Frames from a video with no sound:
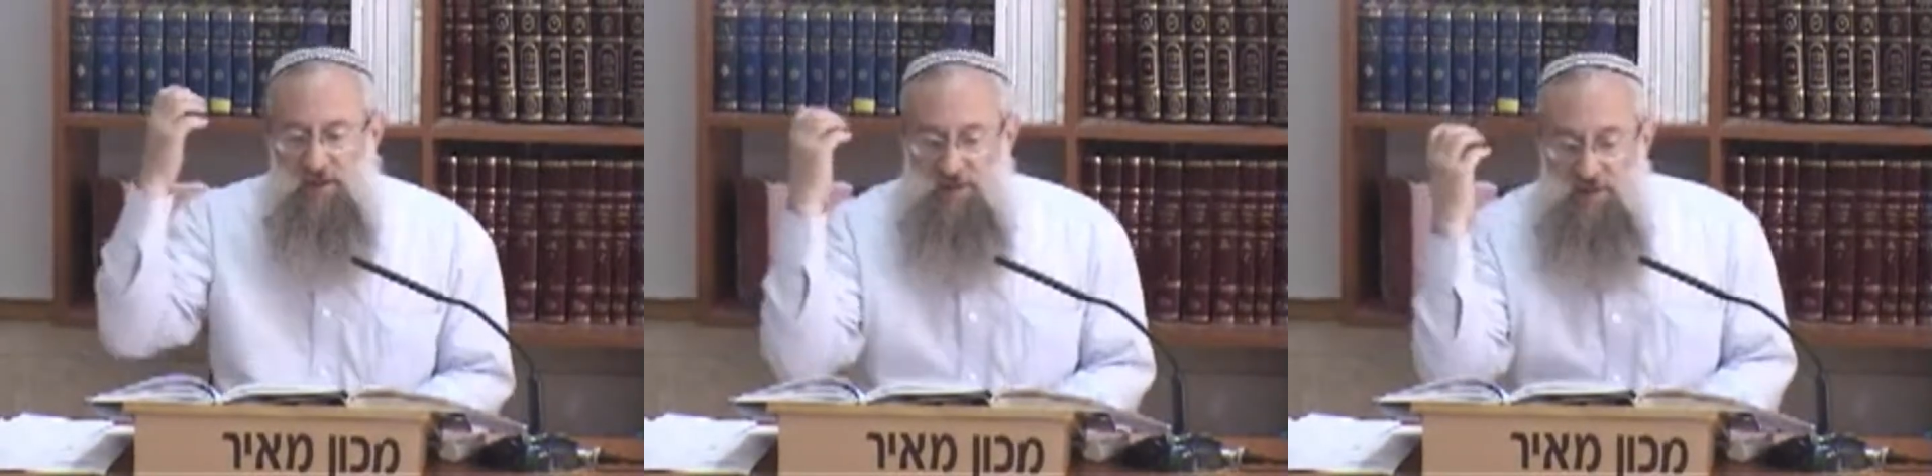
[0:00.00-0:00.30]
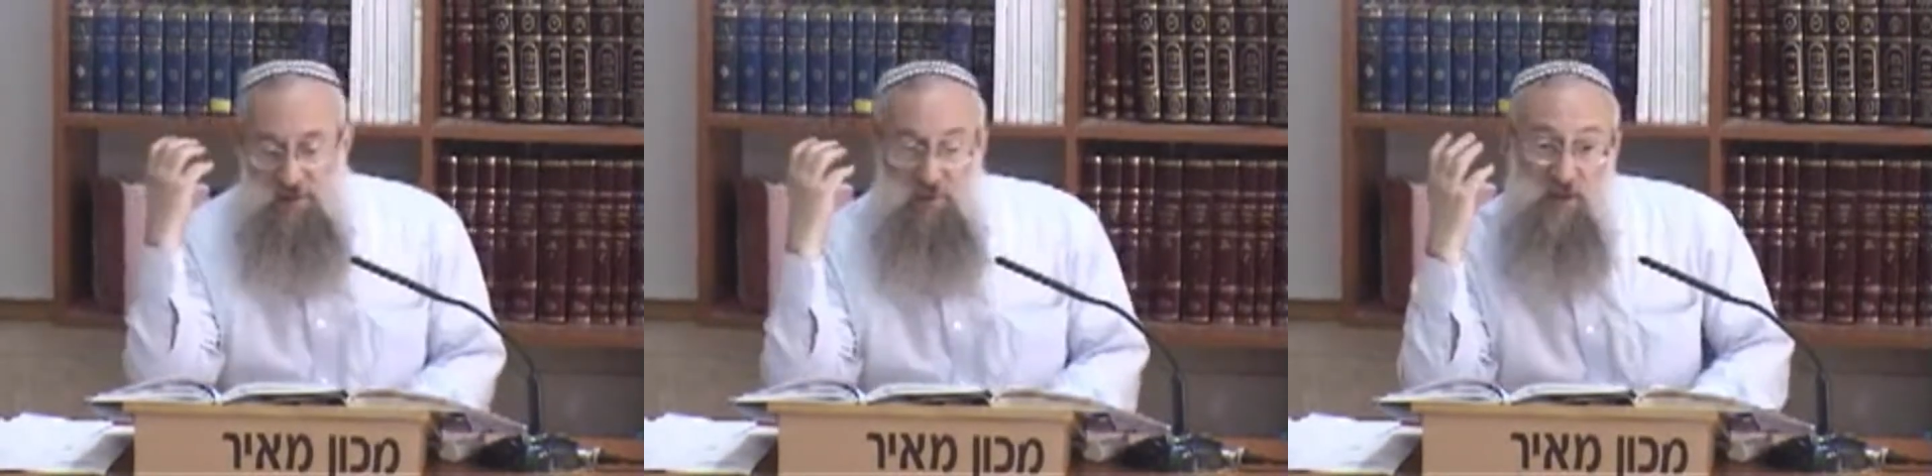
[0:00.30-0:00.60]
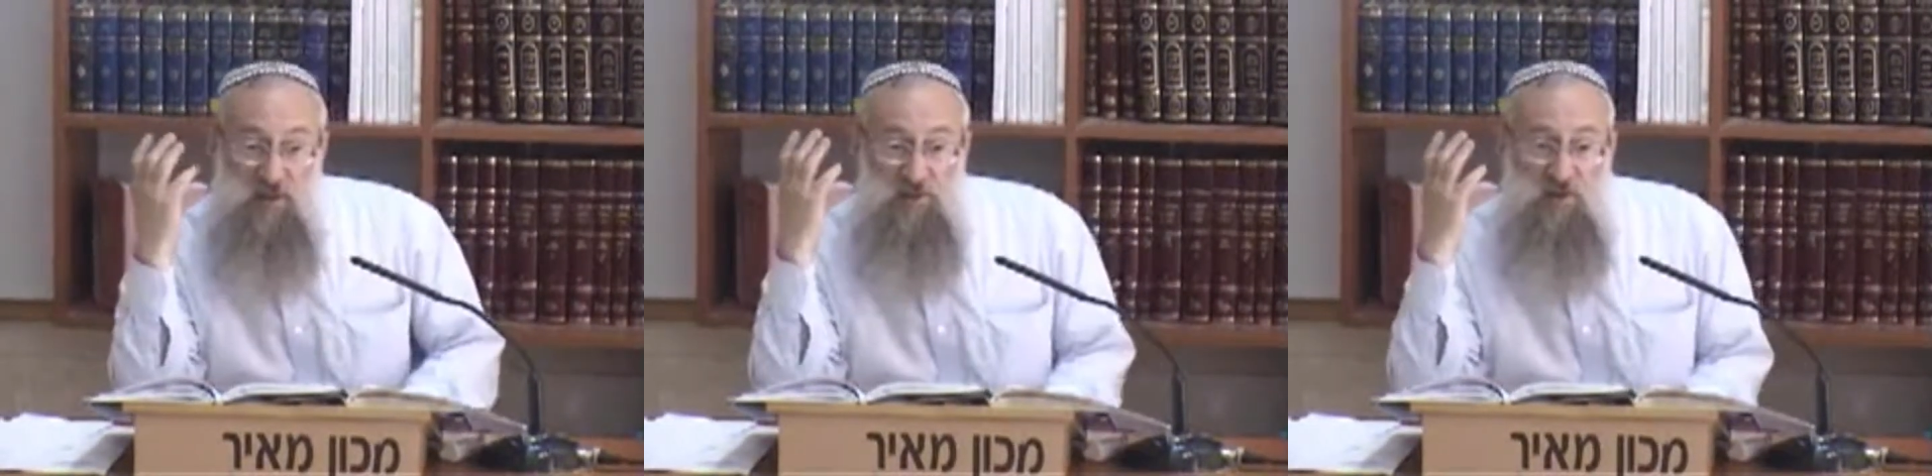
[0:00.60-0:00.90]
The
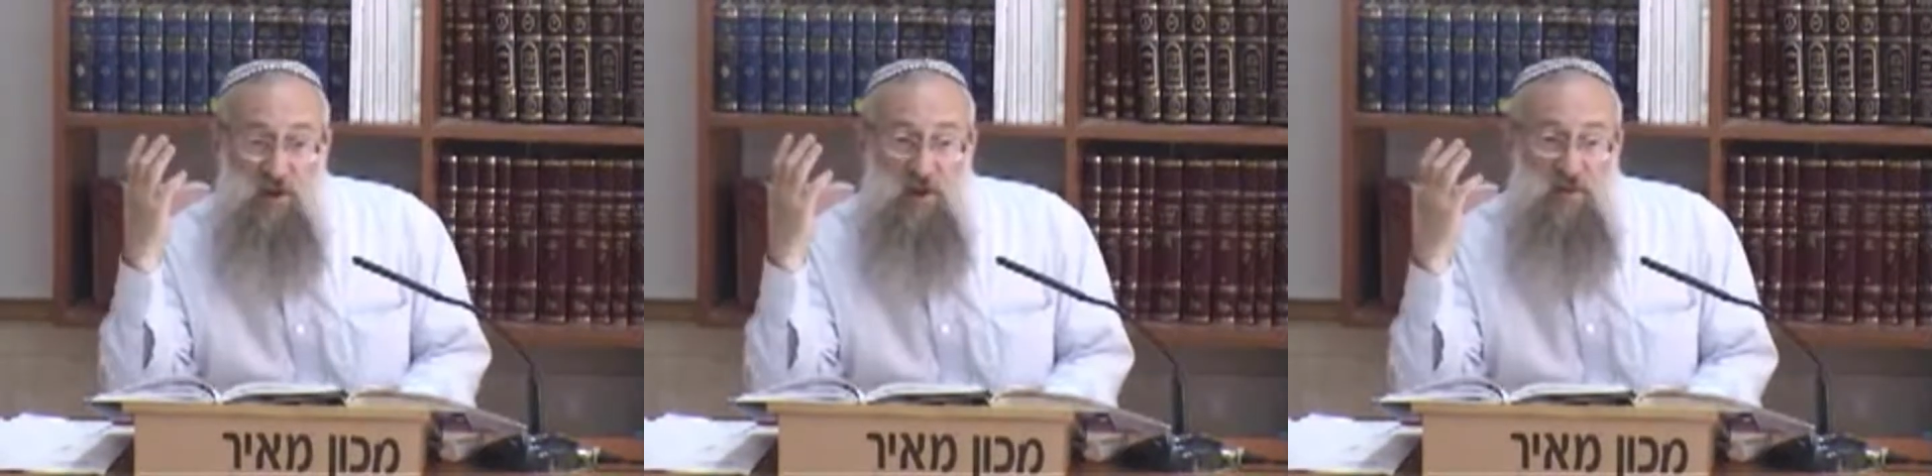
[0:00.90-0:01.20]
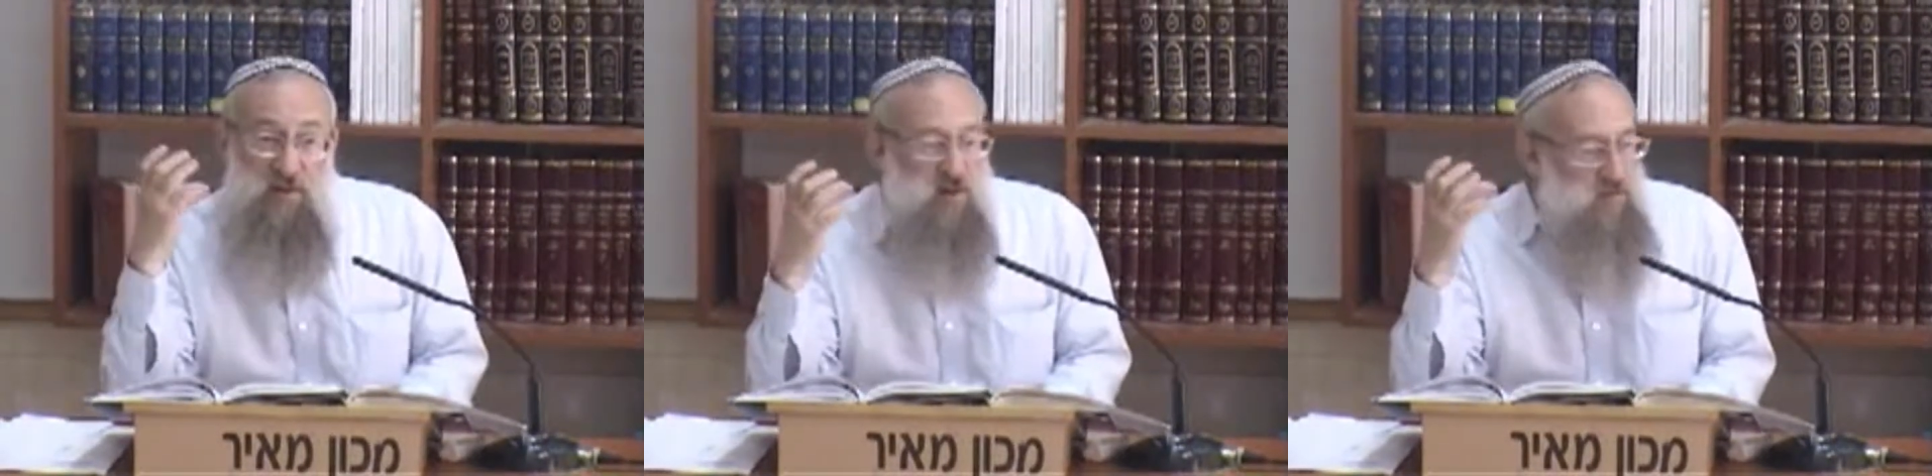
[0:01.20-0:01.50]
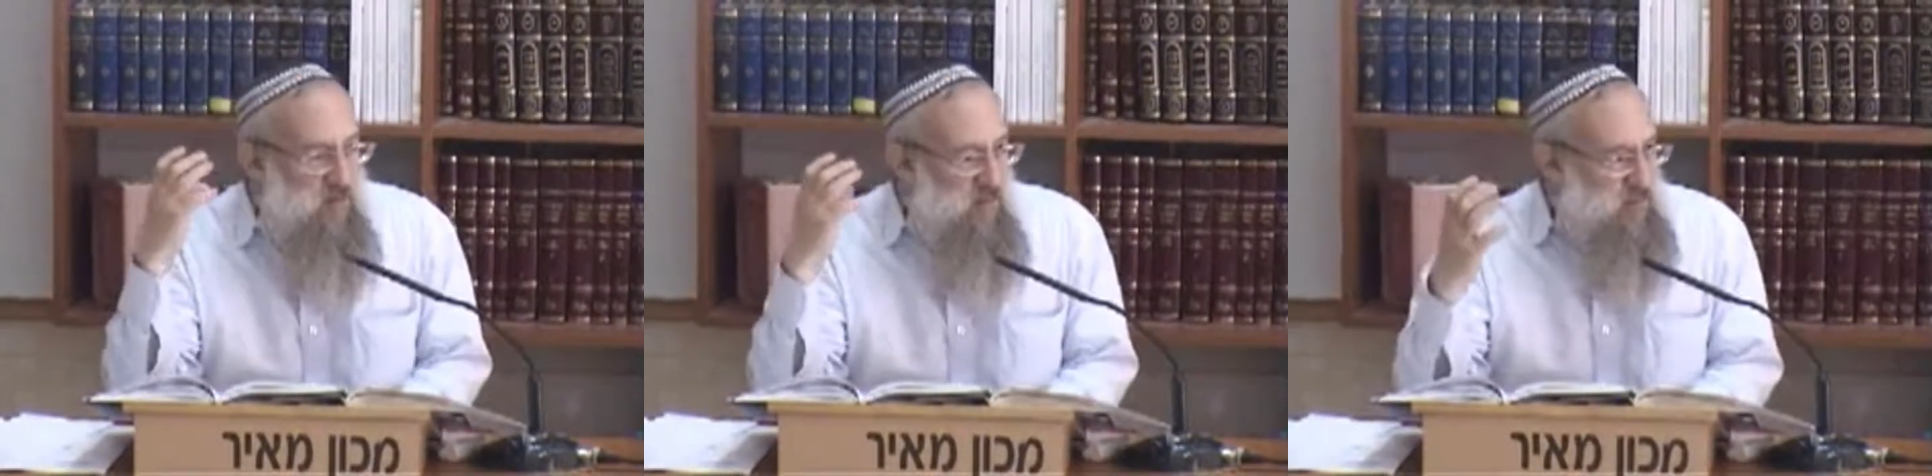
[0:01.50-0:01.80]
Noten HaTorah, the
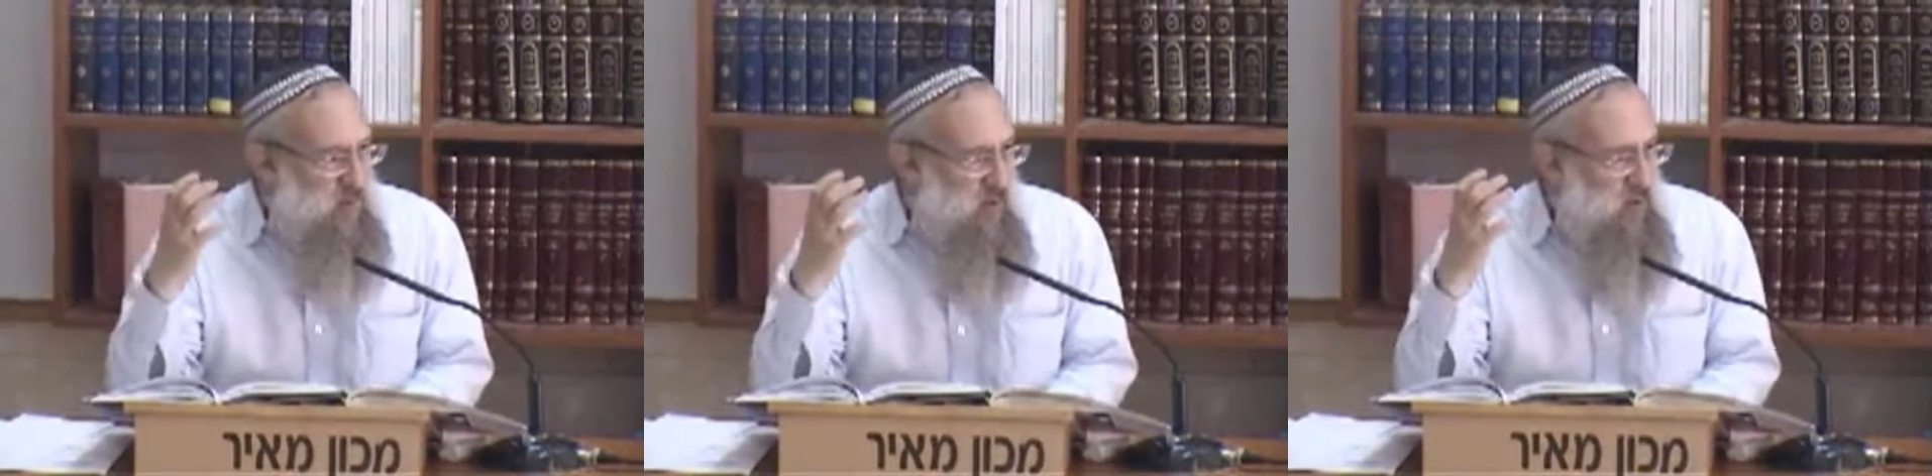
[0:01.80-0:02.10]
giver of Torah.